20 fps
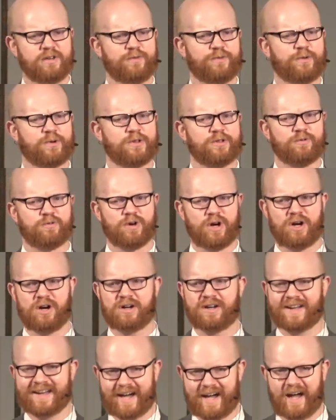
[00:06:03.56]
for the
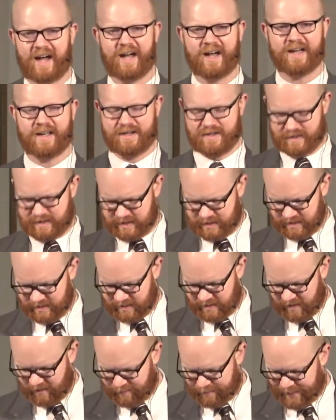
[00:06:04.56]
wrong kind
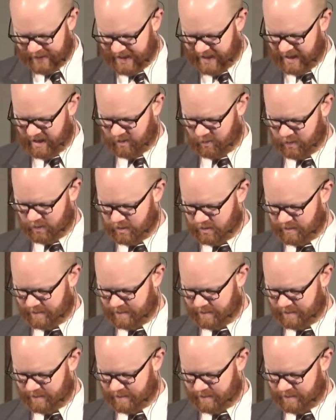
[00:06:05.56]
of power.